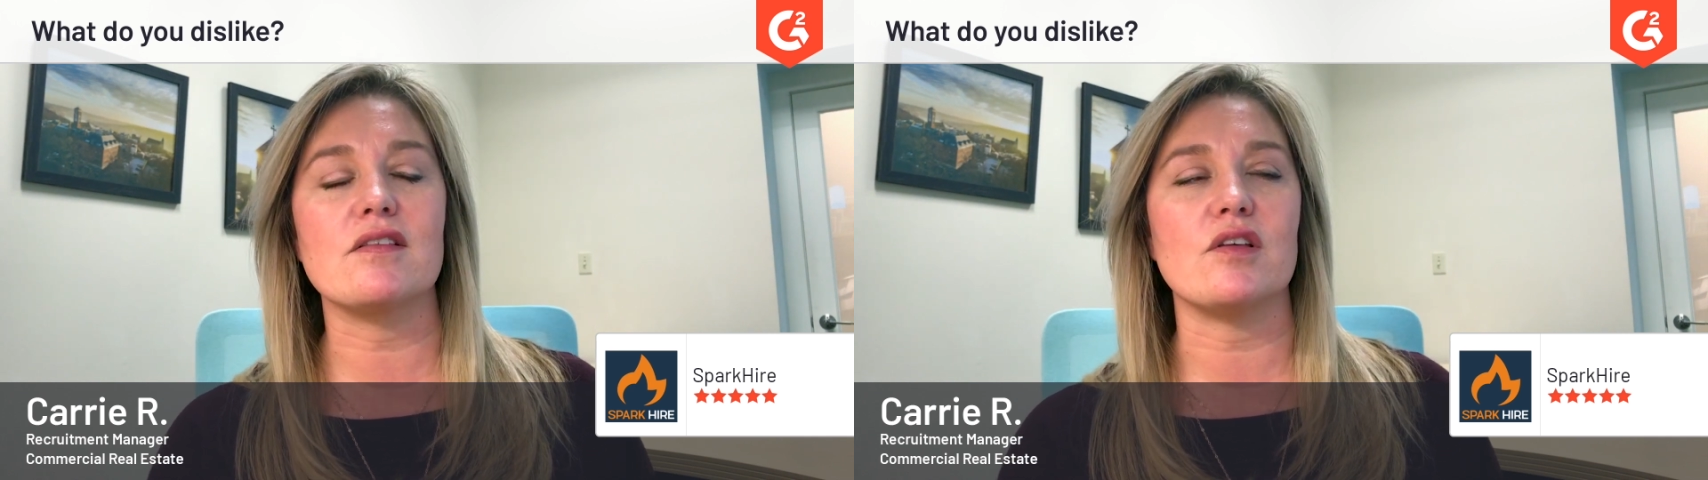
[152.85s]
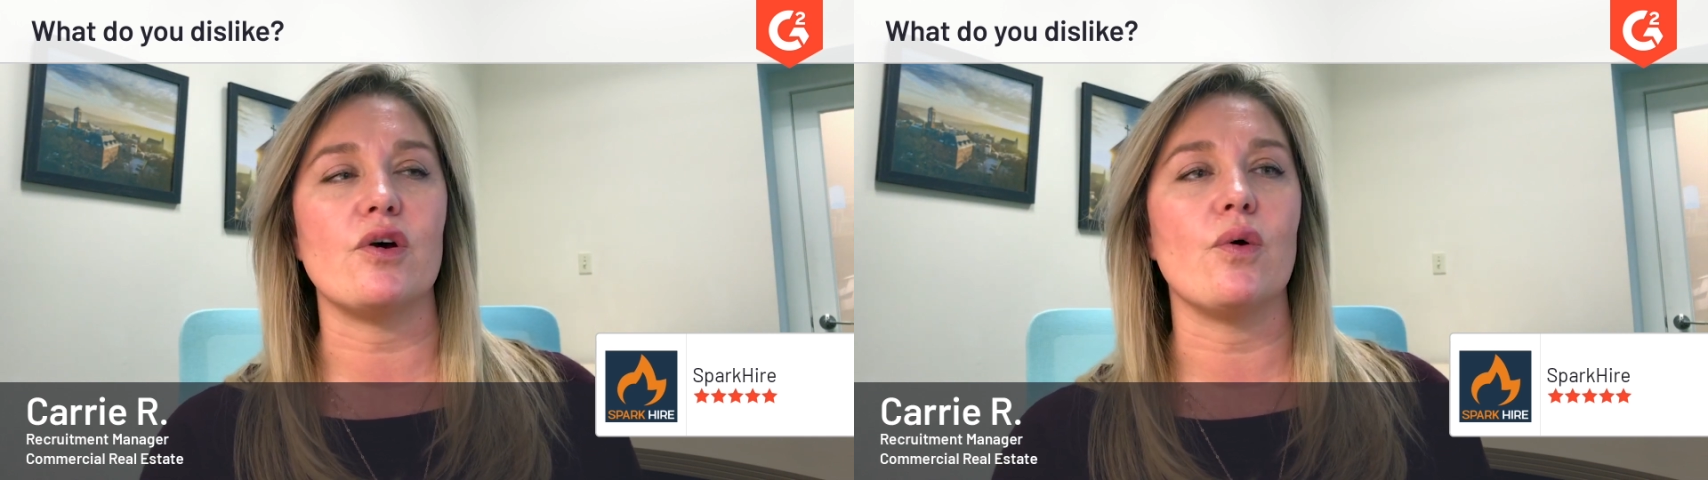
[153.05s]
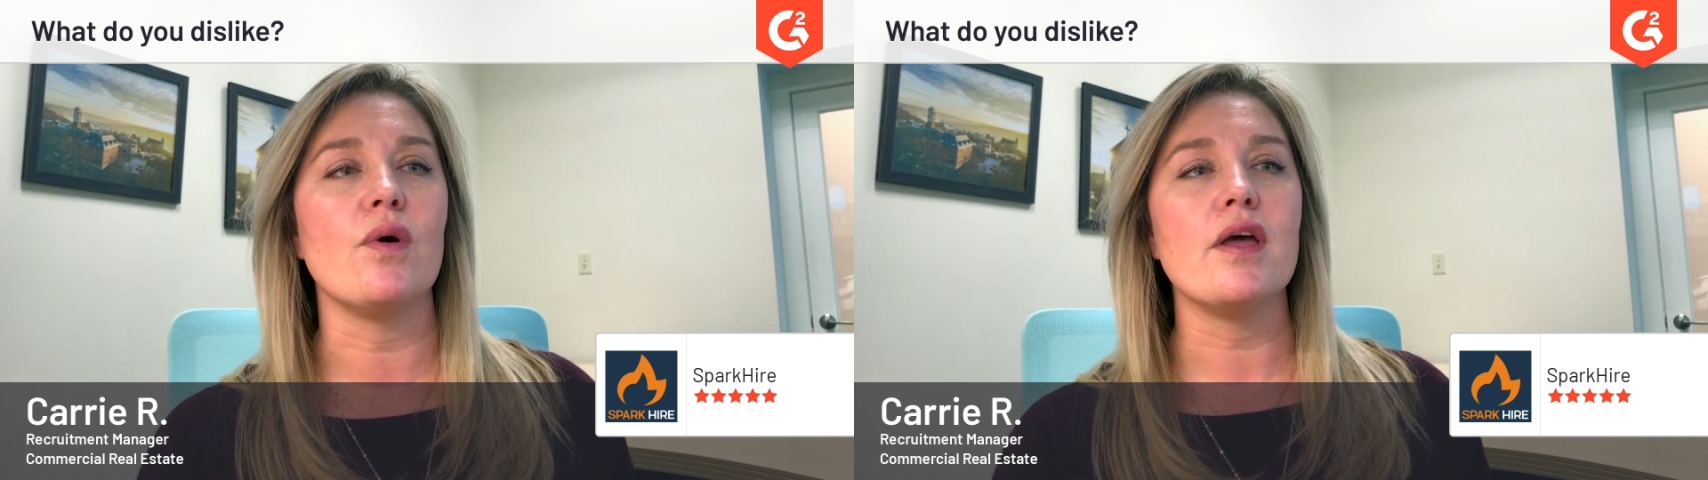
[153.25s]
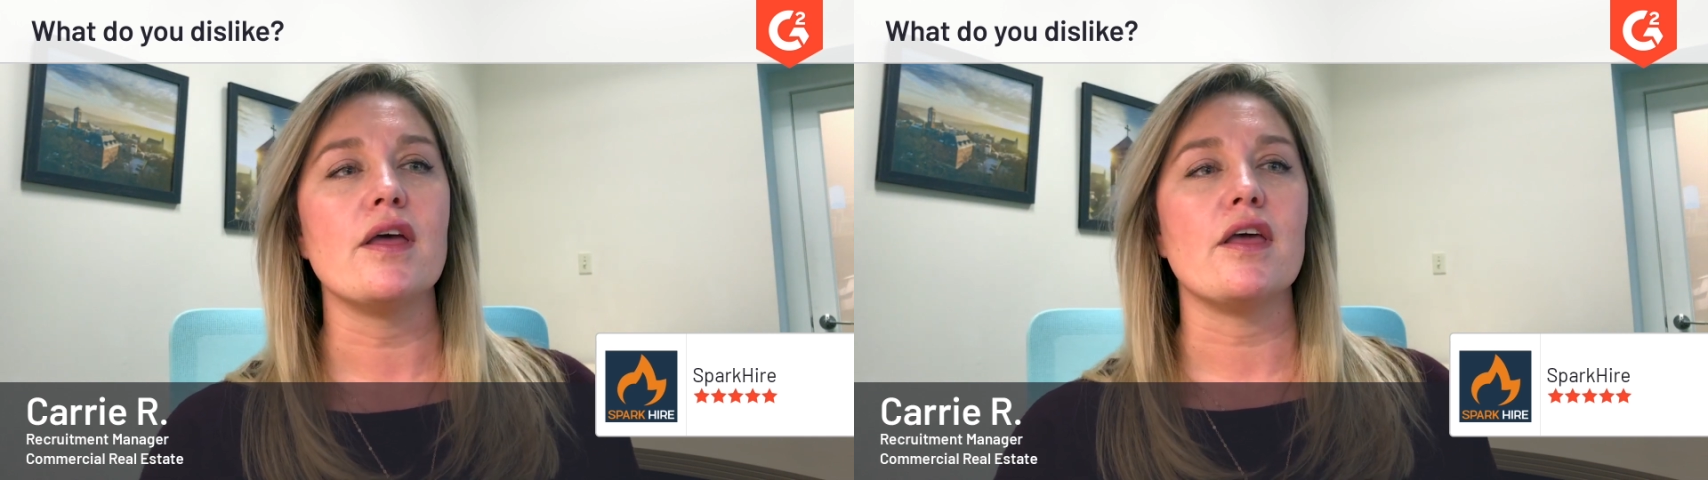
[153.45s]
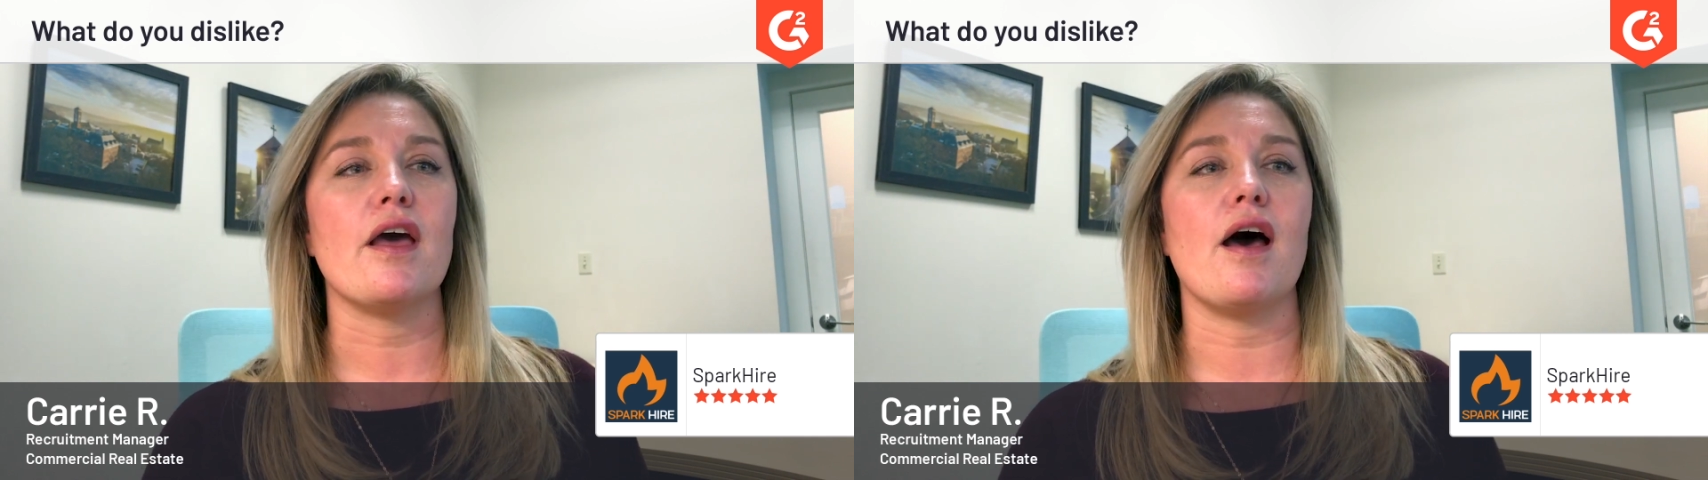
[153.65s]
So
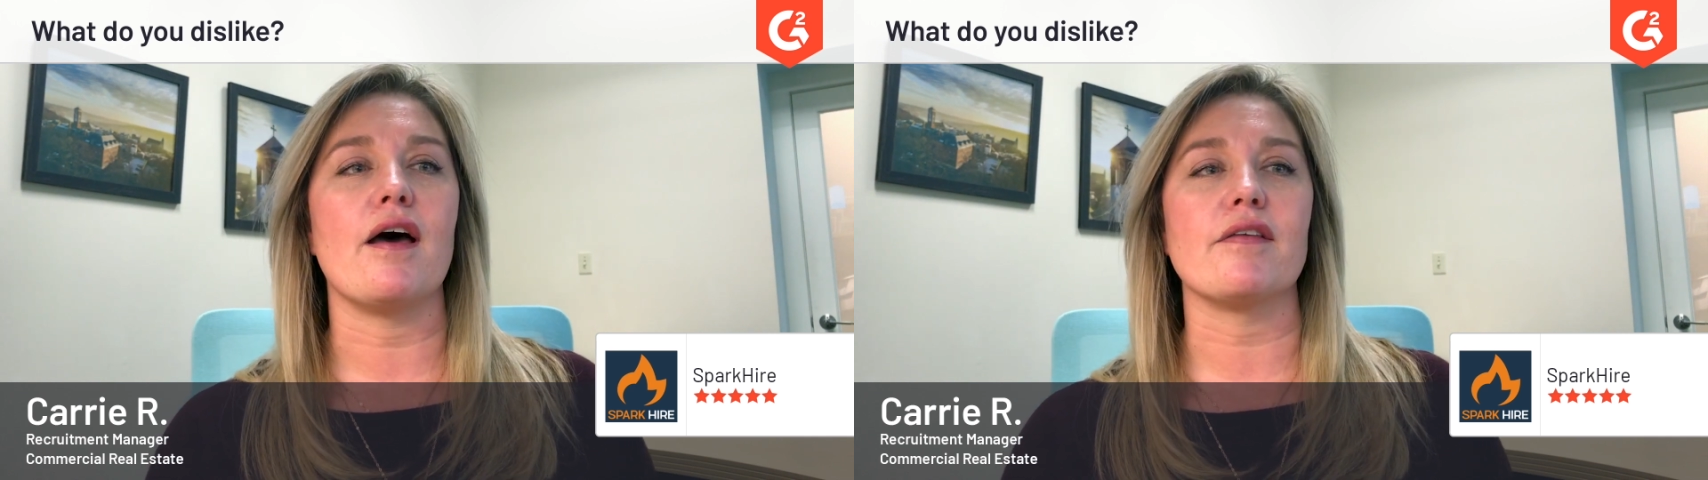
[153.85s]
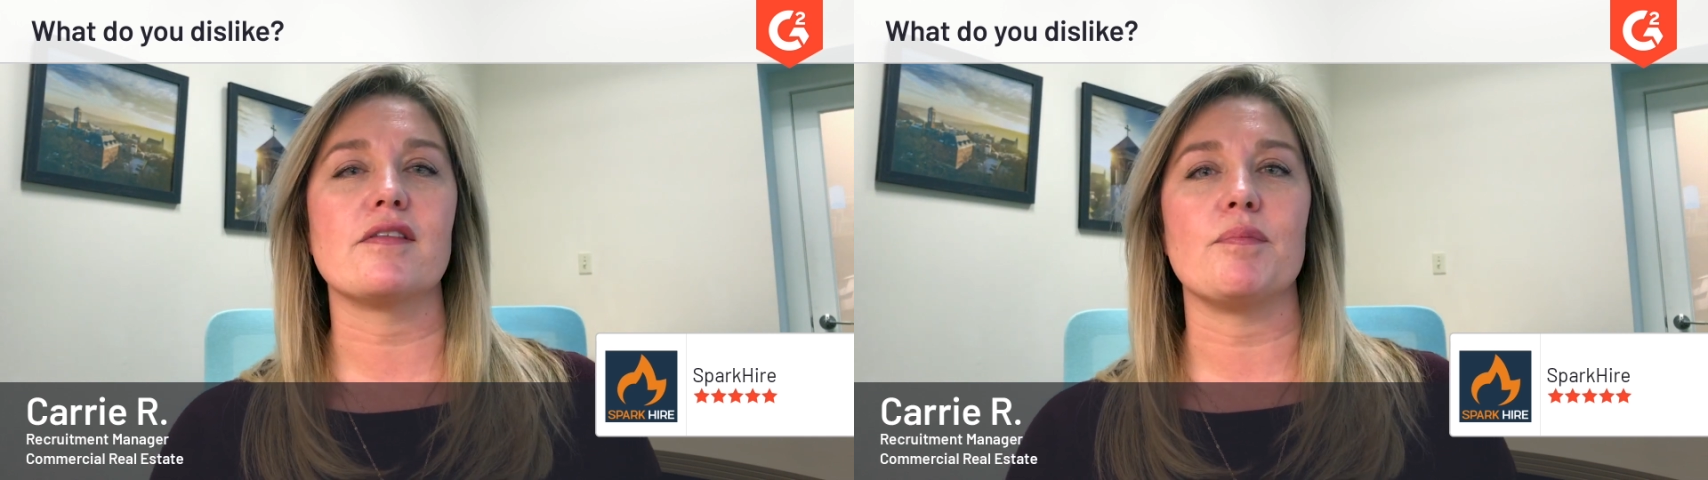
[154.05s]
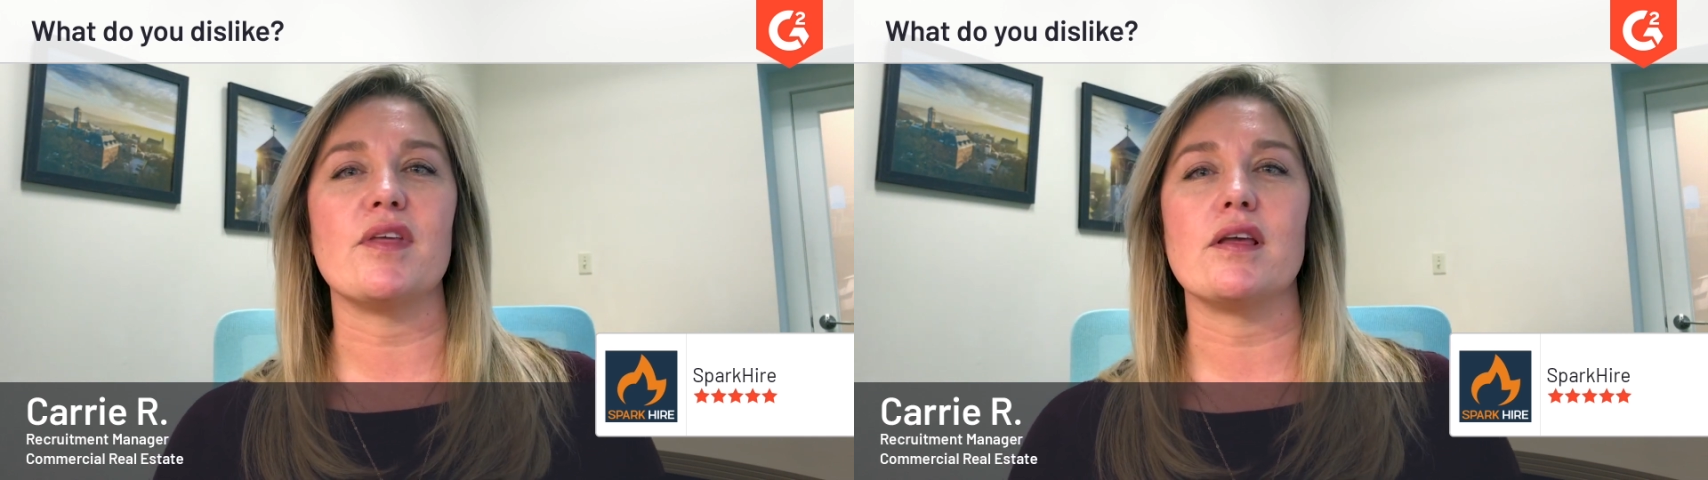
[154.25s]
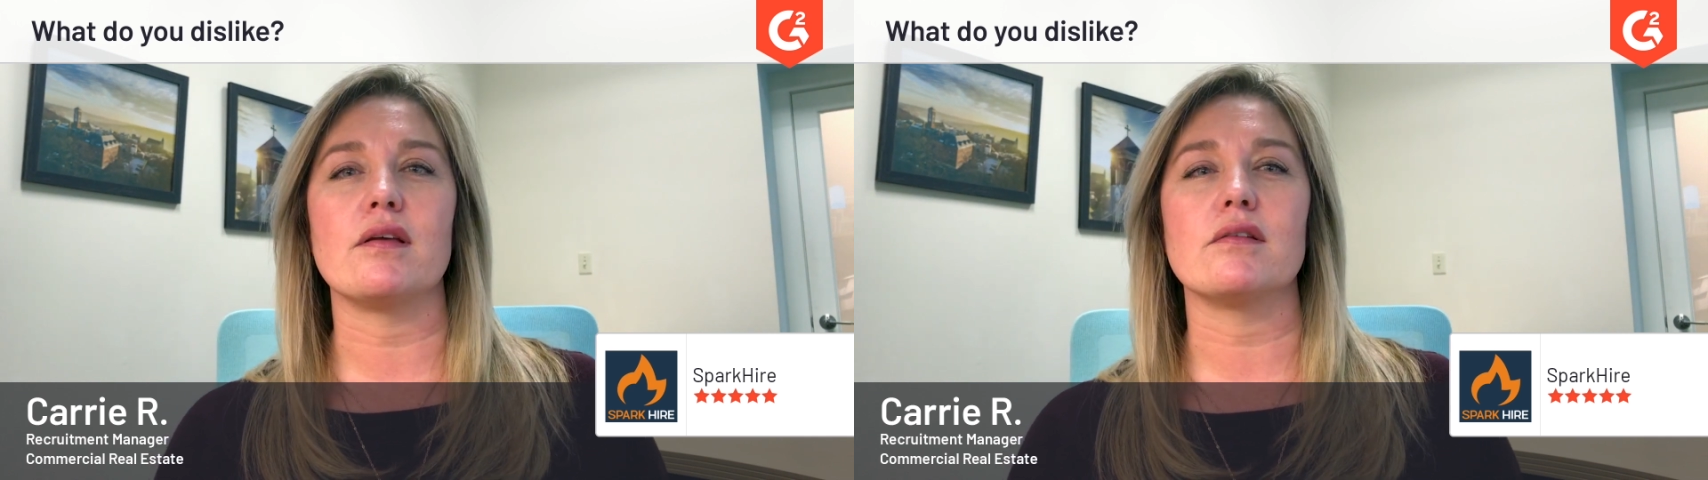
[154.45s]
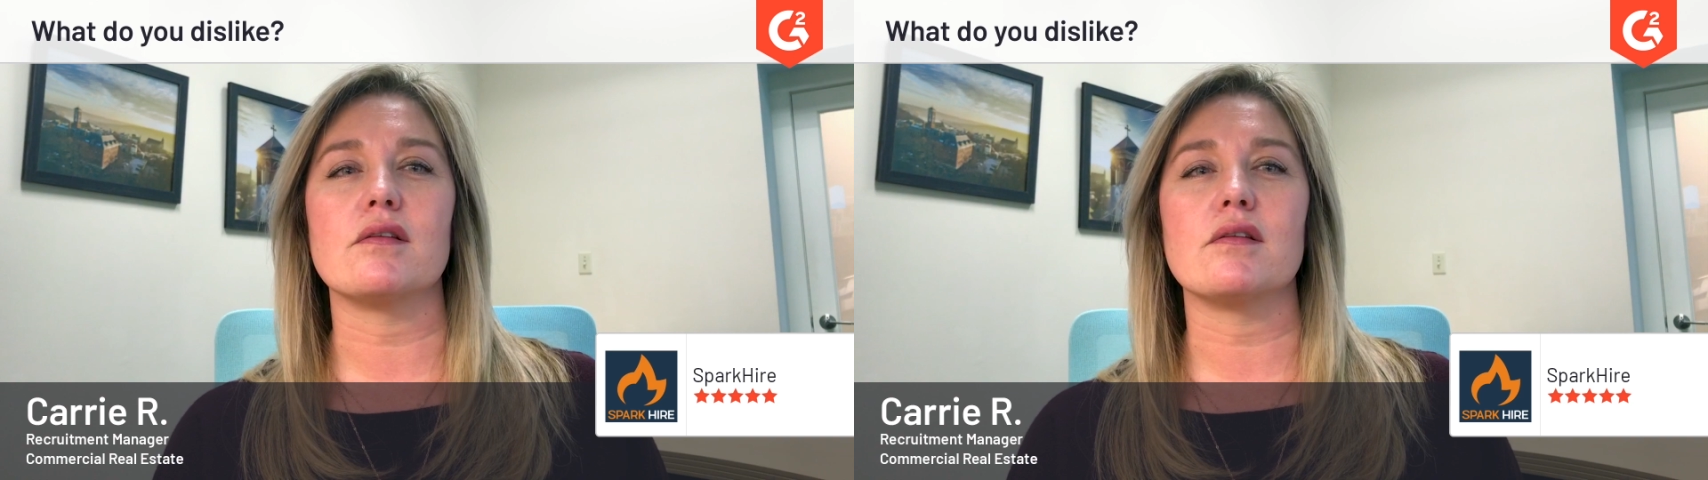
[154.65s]
something